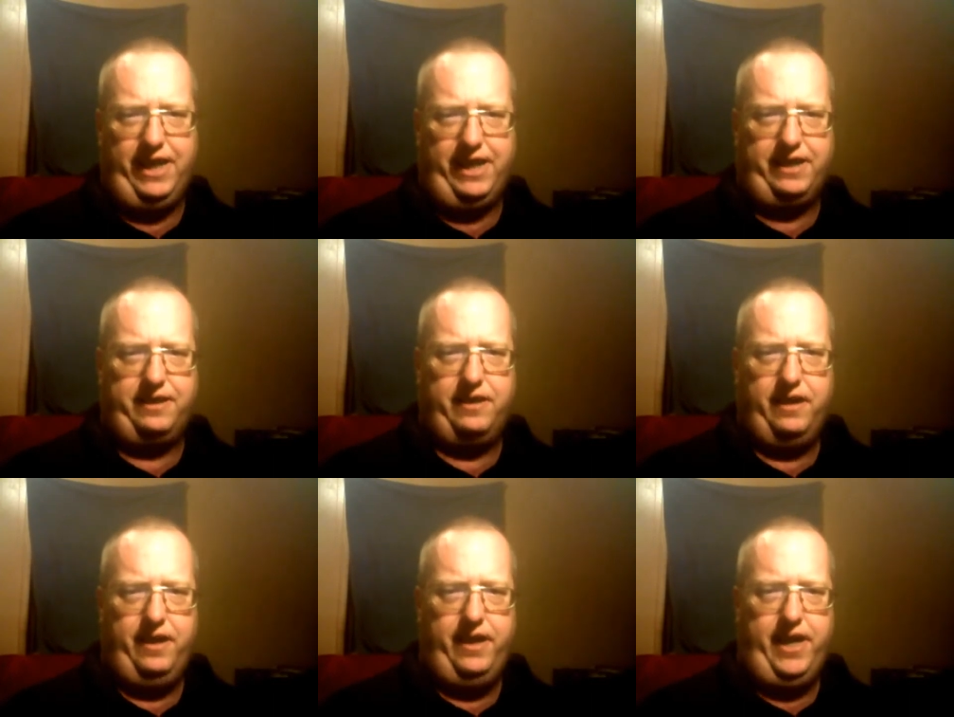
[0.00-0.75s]
to get
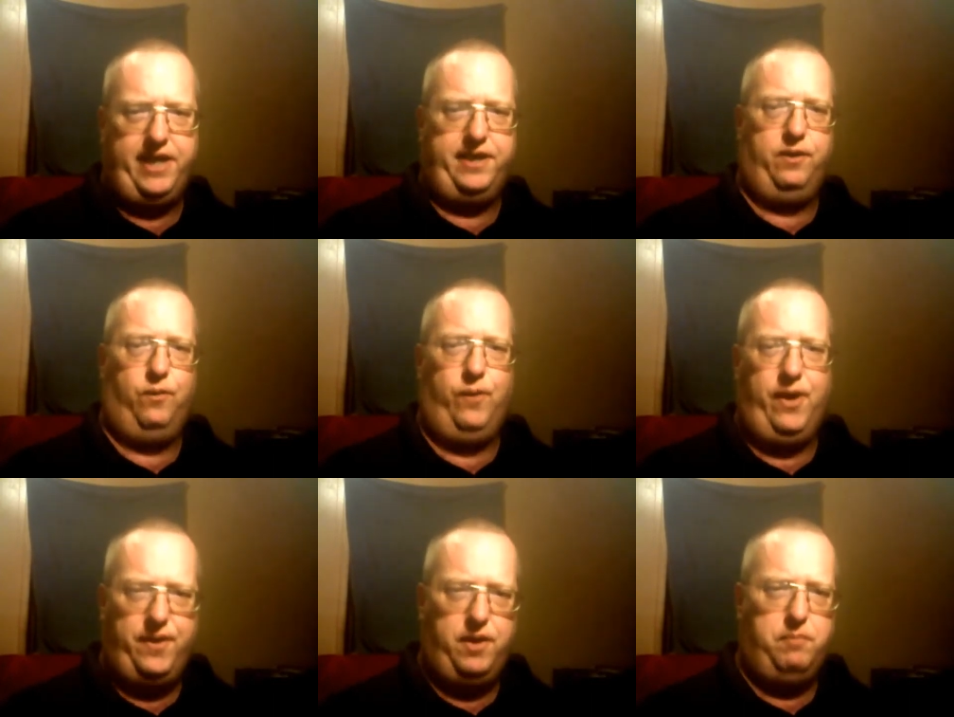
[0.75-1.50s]
into the
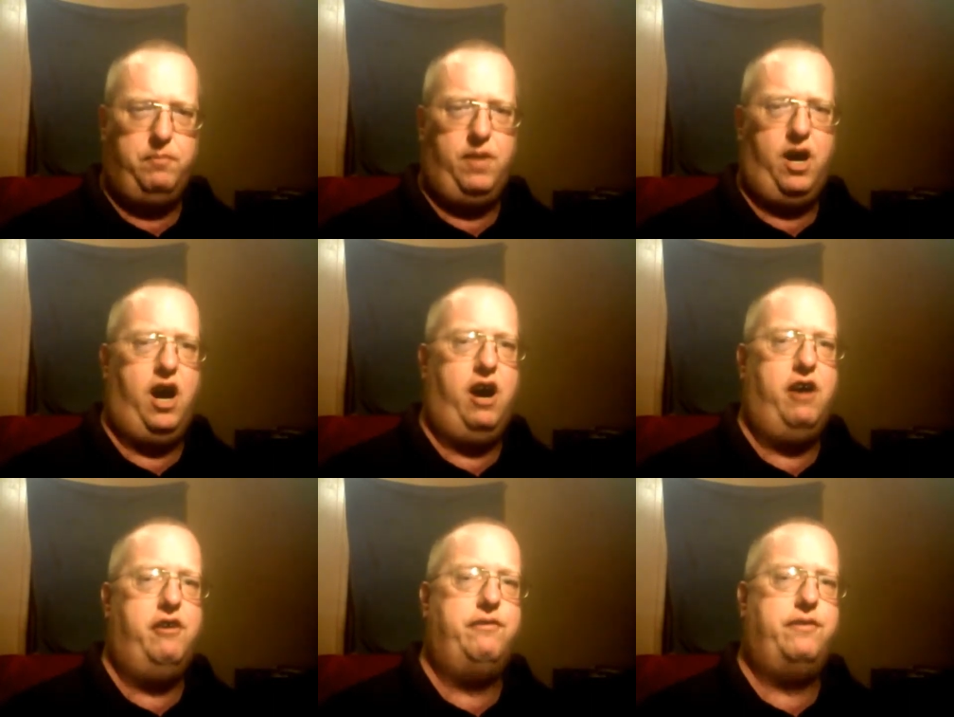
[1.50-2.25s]
rhythm
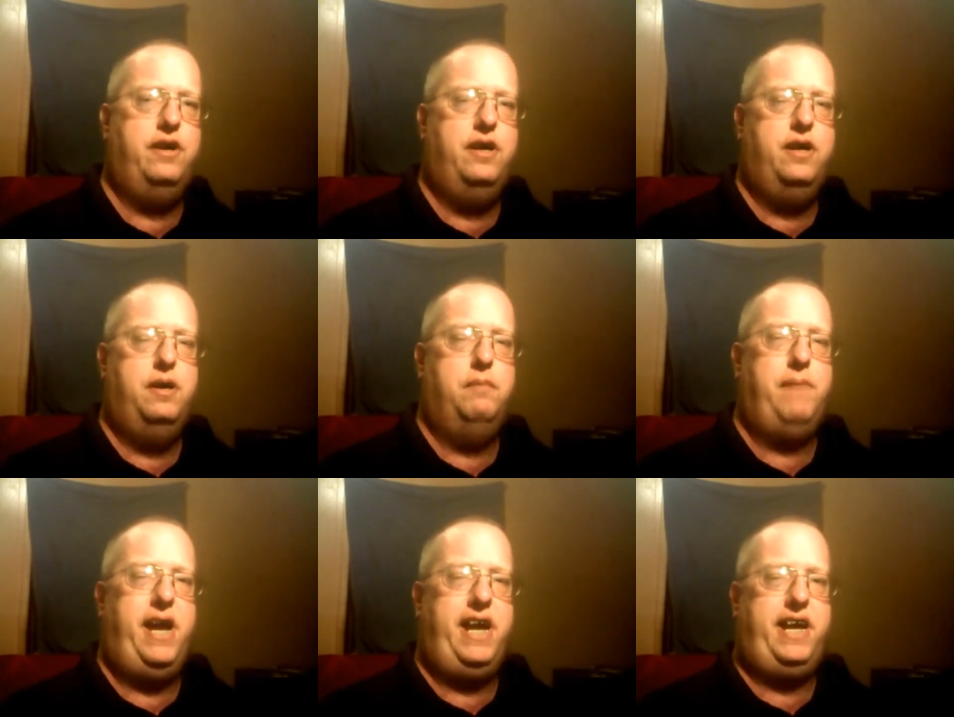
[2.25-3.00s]
of
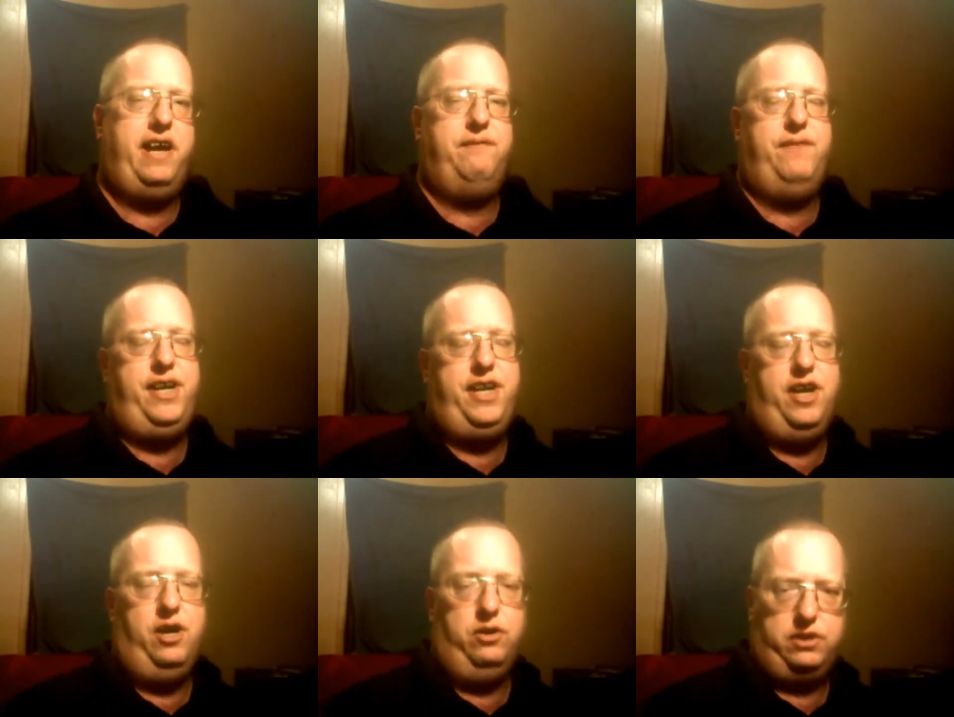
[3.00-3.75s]
making
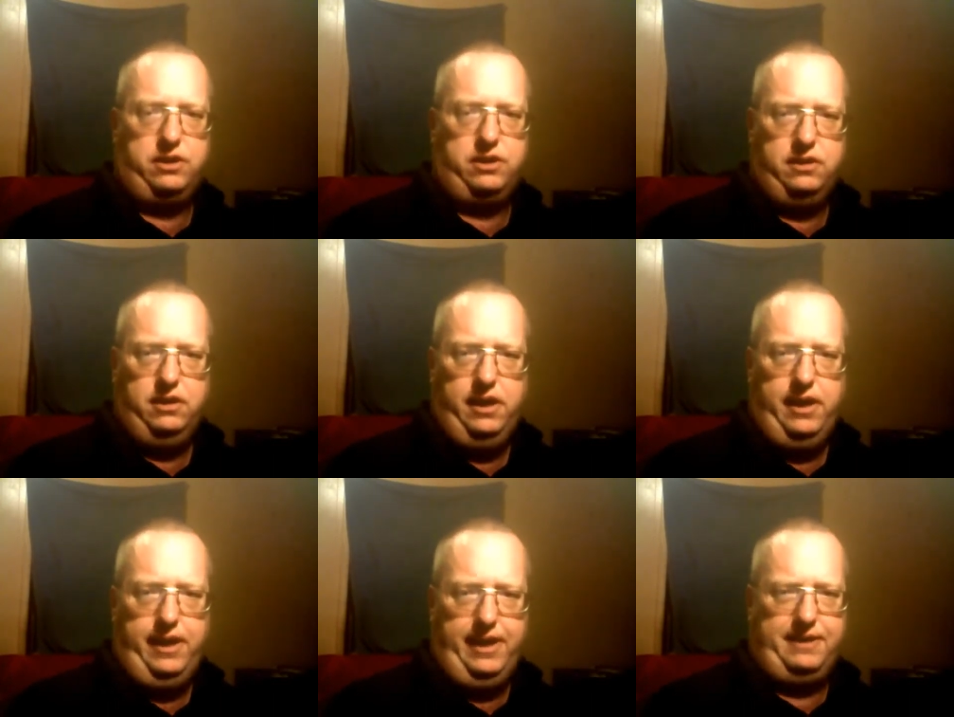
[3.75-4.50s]
videos.
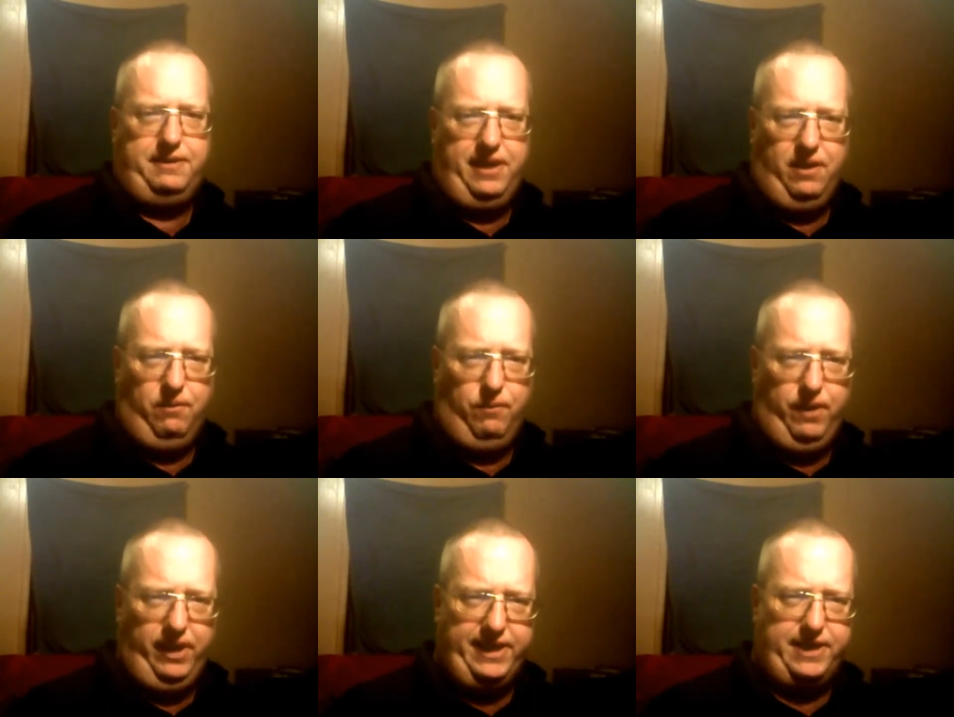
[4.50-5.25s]
It's, you
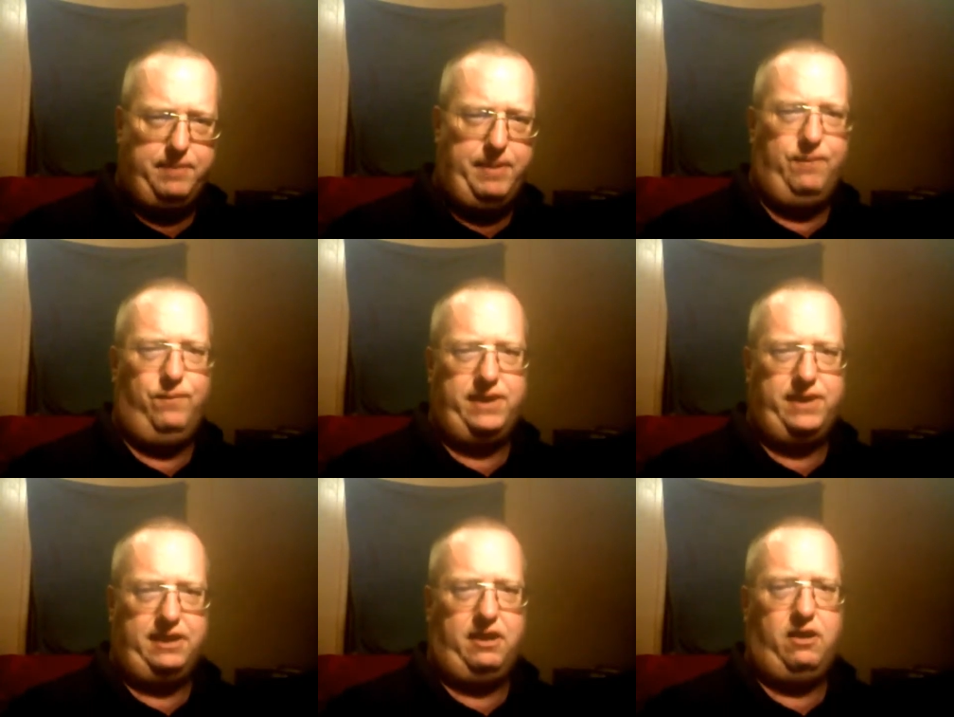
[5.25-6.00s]
know, release them
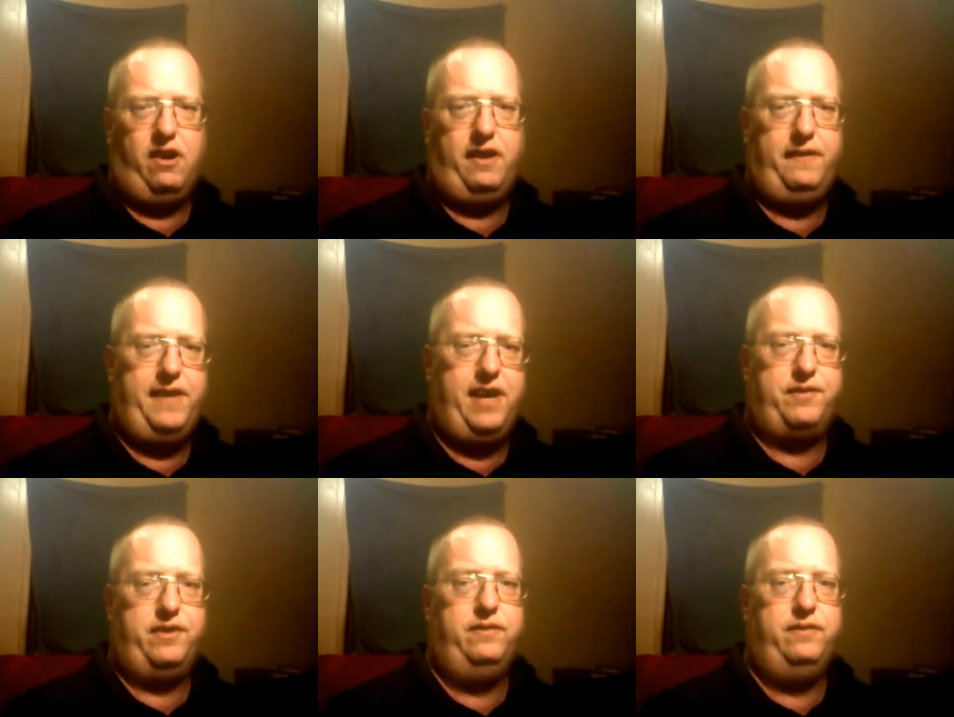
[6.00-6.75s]
at 6 o'clock in the
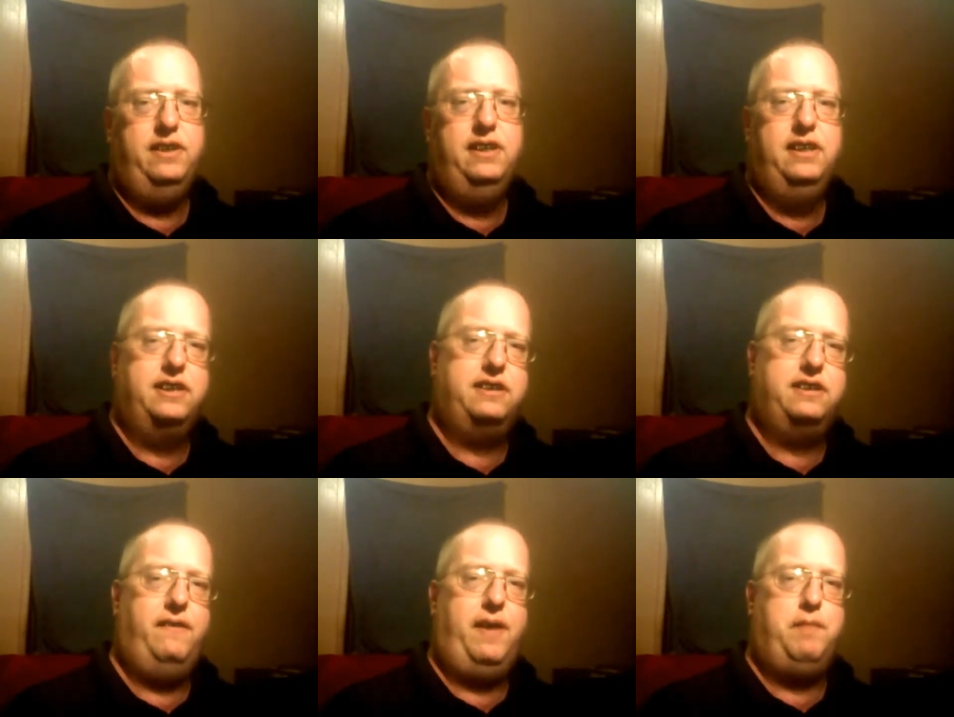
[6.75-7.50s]
afternoon
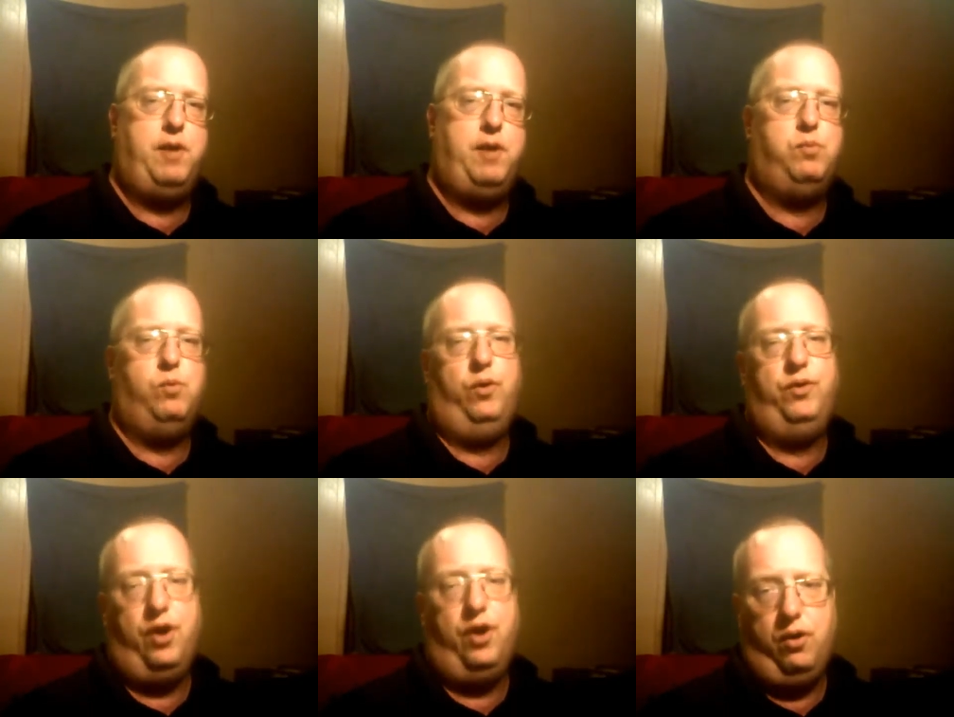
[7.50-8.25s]
so that people
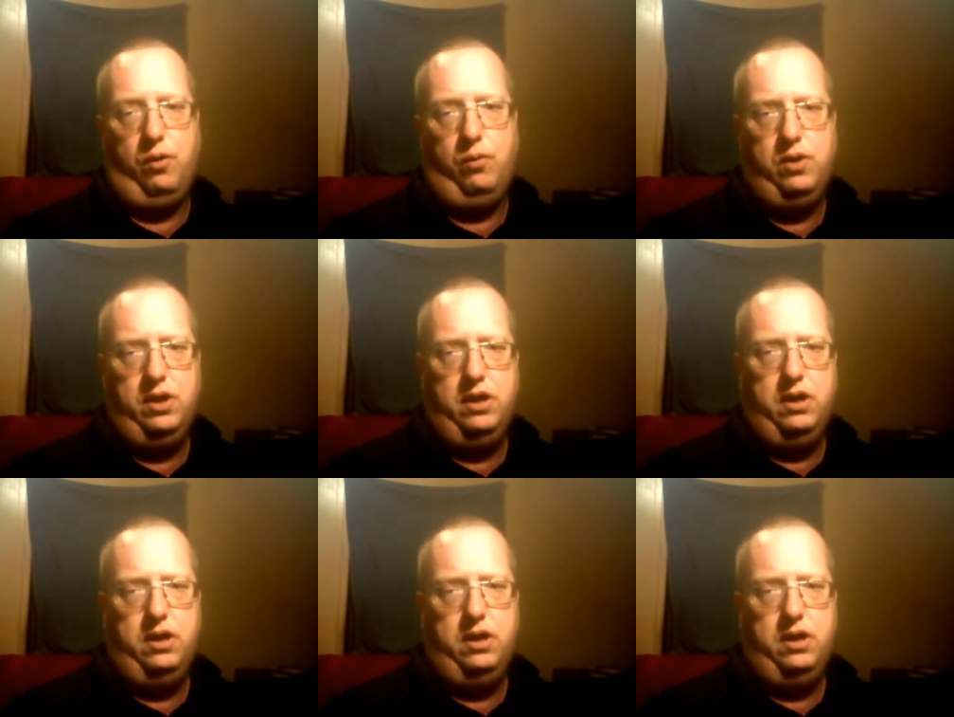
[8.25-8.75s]
will know